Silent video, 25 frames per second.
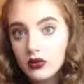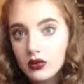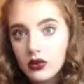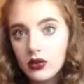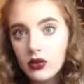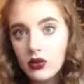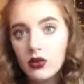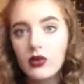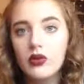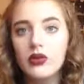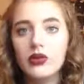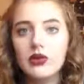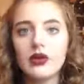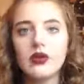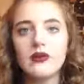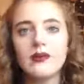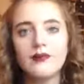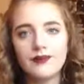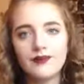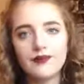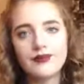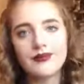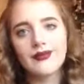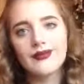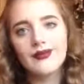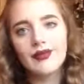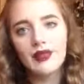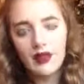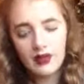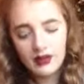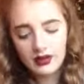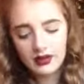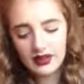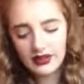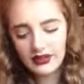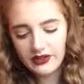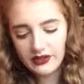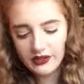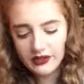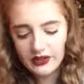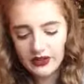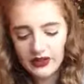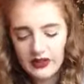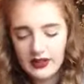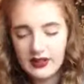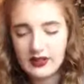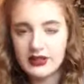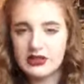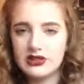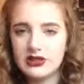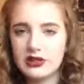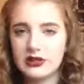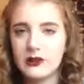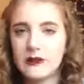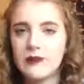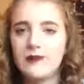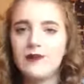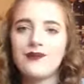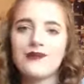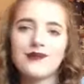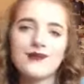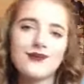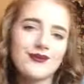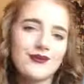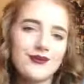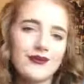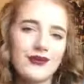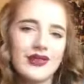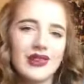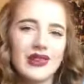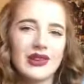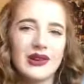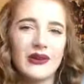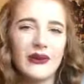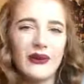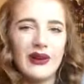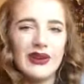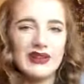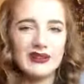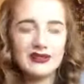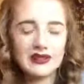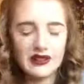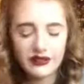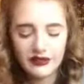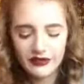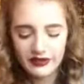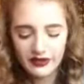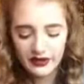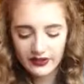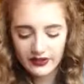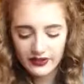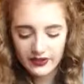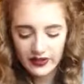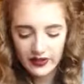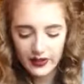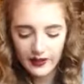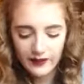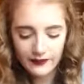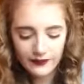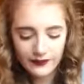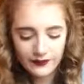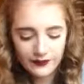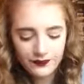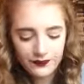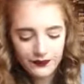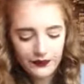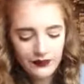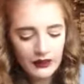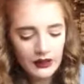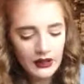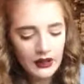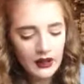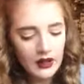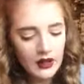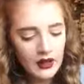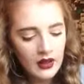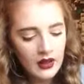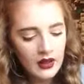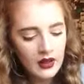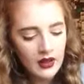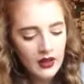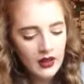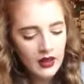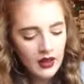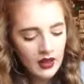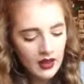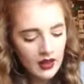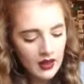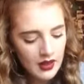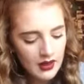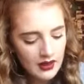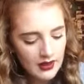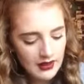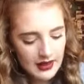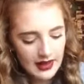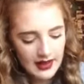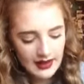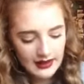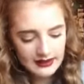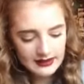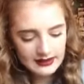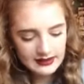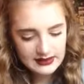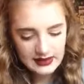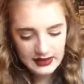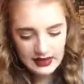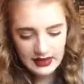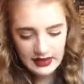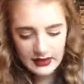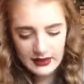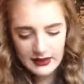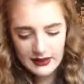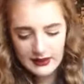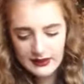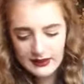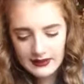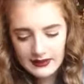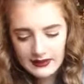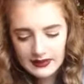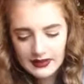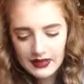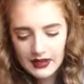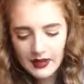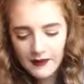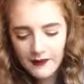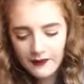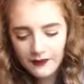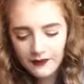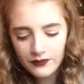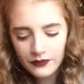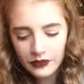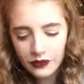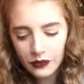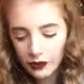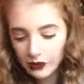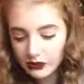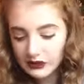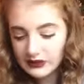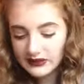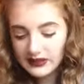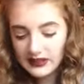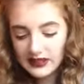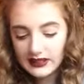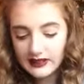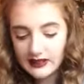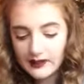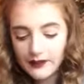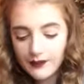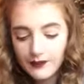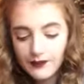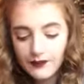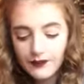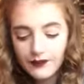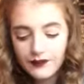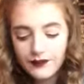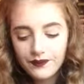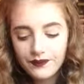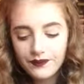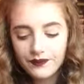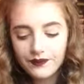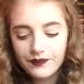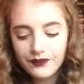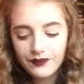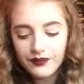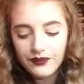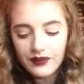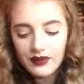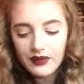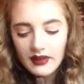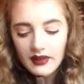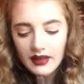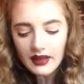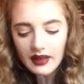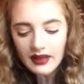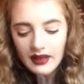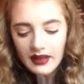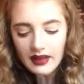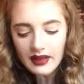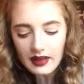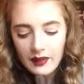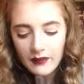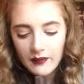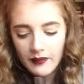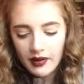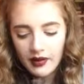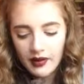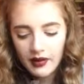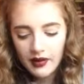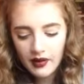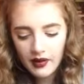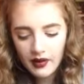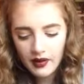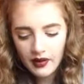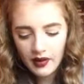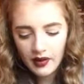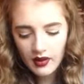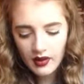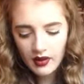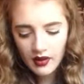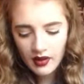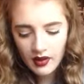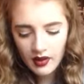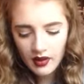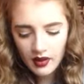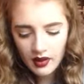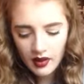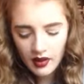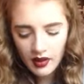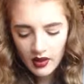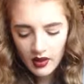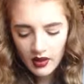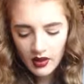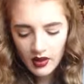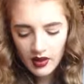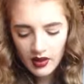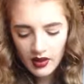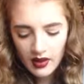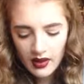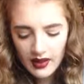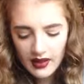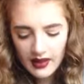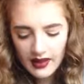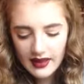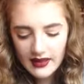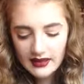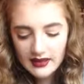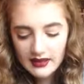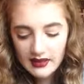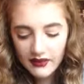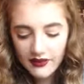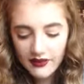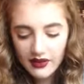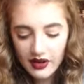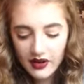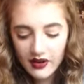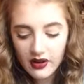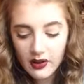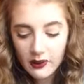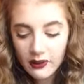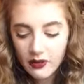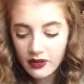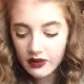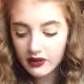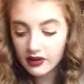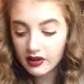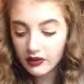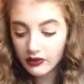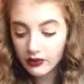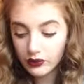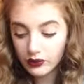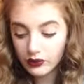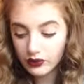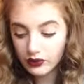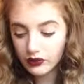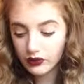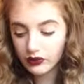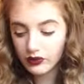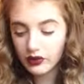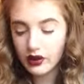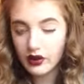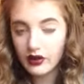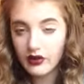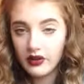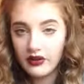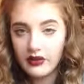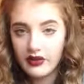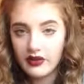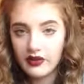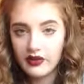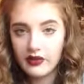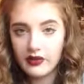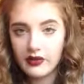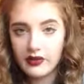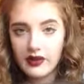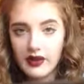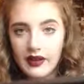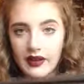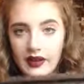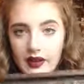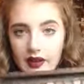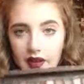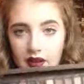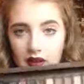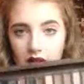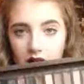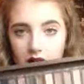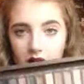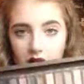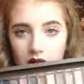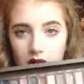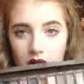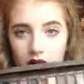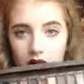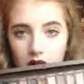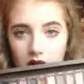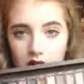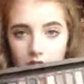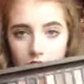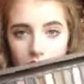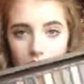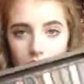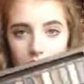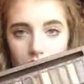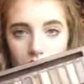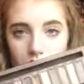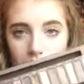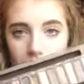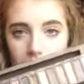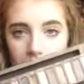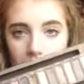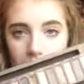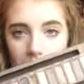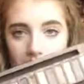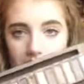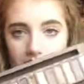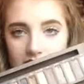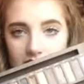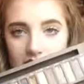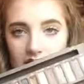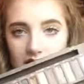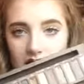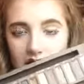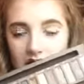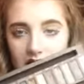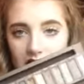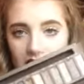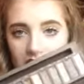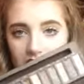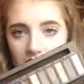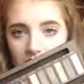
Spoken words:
gold glitters in it. So quite a difference there. Next is Toasted. It is a very pretty rose gold colour. This is like really nice. Like,